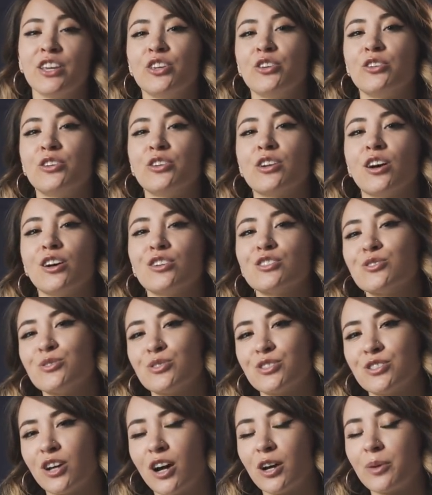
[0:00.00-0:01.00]
You could also
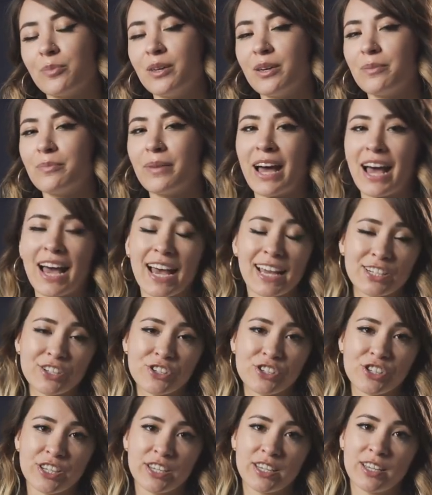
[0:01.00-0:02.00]
stalk me in my
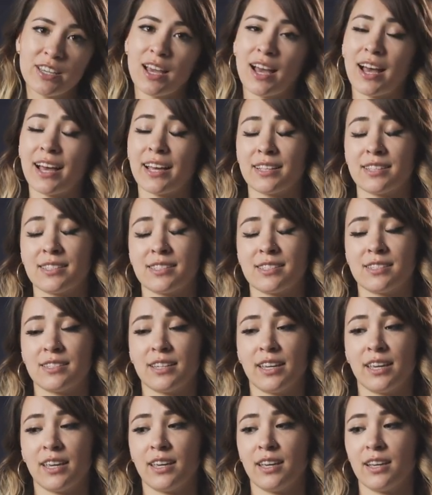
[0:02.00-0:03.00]
IG. I
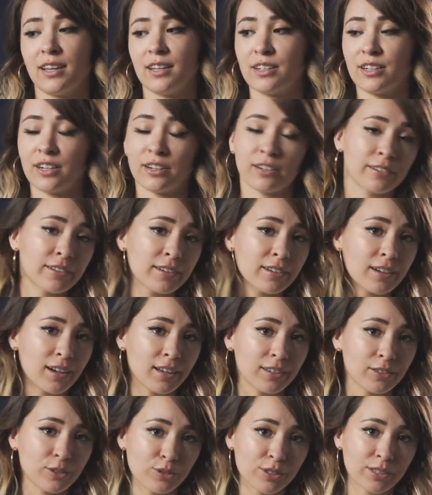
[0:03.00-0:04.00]
stay current
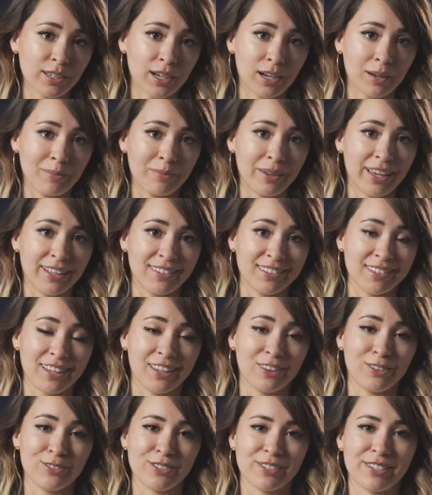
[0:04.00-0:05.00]
on those comments
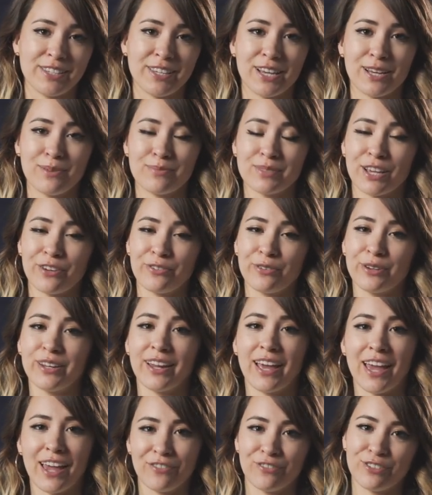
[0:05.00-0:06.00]
and those DMs. I
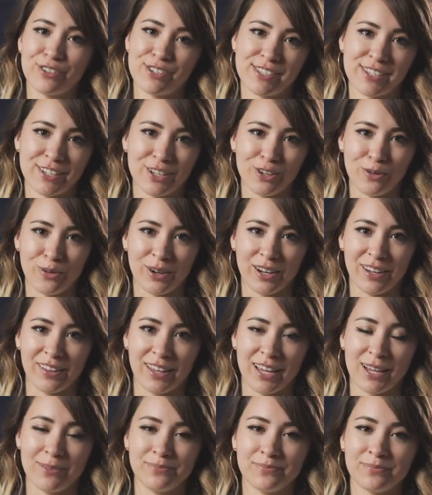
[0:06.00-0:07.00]
read every single one of
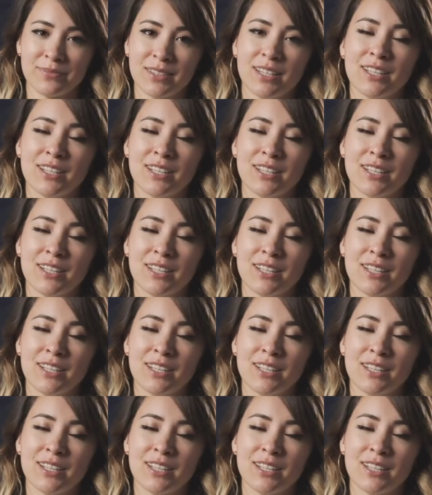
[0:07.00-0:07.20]
them.